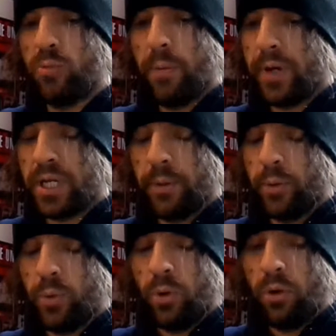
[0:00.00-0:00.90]
my money up the
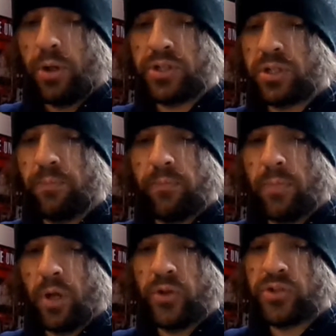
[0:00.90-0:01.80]
wall on
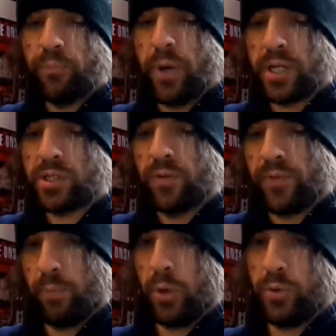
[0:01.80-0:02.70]
some pints of
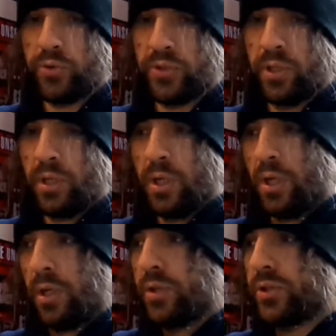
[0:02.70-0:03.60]
the booze.
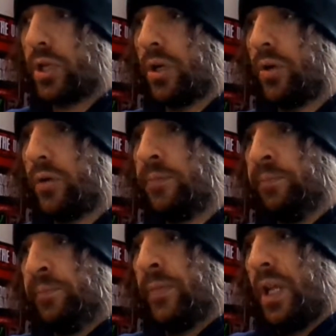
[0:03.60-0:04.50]
So
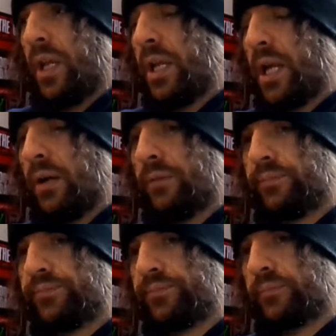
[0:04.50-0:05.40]
anyhow,
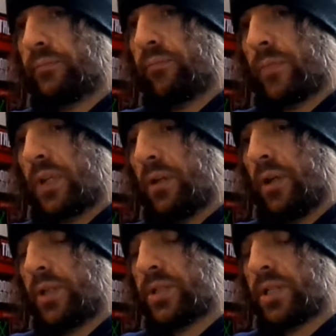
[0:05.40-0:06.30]

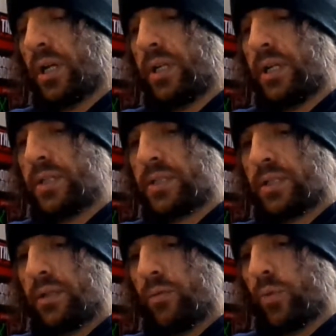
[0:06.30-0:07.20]
I decided,
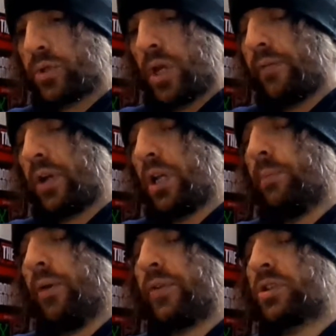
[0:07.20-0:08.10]
was I even going to
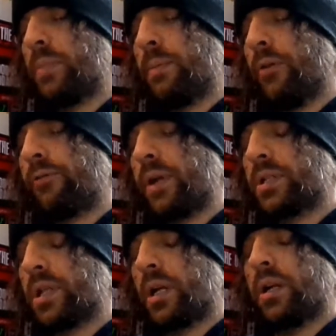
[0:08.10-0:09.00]
bother to meet my
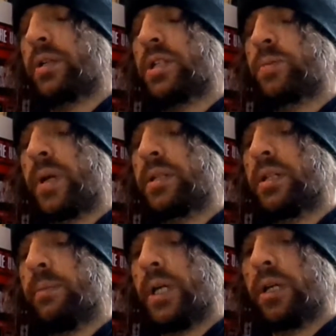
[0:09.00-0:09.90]
friends like I
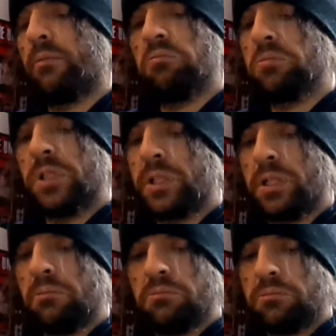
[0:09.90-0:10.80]
suspected I might? I couldn't